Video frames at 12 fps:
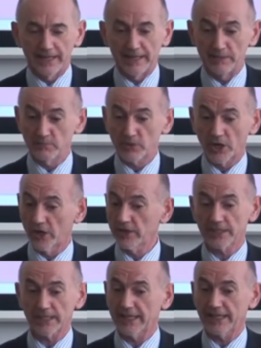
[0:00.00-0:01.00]

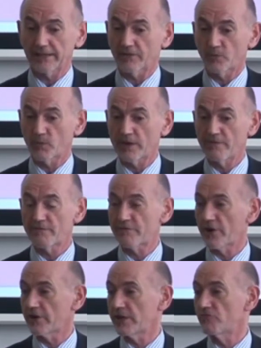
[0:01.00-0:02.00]
Currently, we
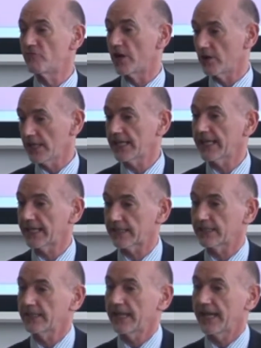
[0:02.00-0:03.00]
very rarely
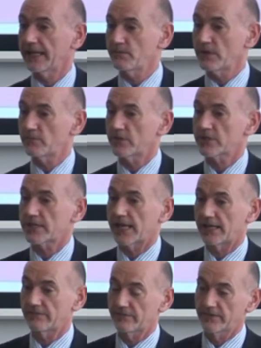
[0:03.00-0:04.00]
get any member of
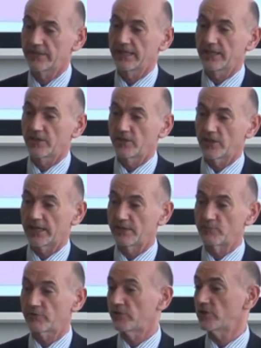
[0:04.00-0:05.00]
staff
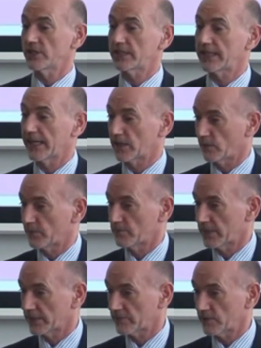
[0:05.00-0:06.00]
refusing to take up the
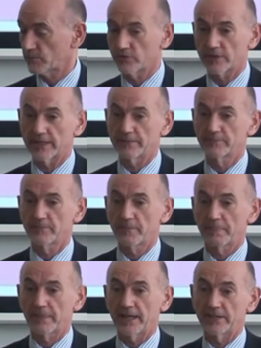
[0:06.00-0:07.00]
mentoring programme.
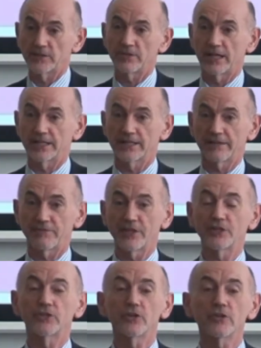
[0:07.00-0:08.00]
And if
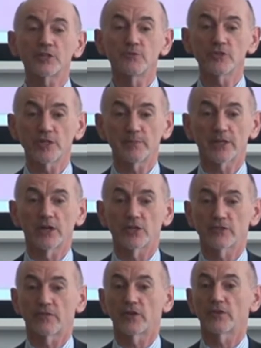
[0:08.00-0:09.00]
they do, it's usually
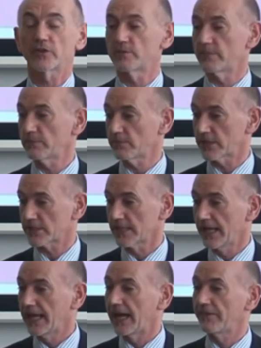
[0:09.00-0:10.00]
because of the other commitments,
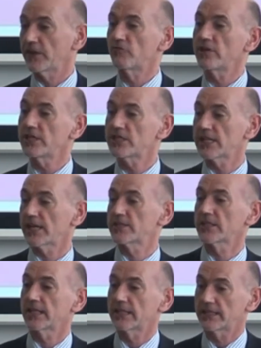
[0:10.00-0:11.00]
and they'll
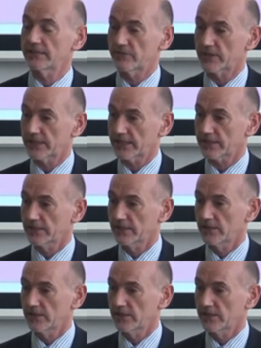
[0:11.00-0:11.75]
reschedule at a different date.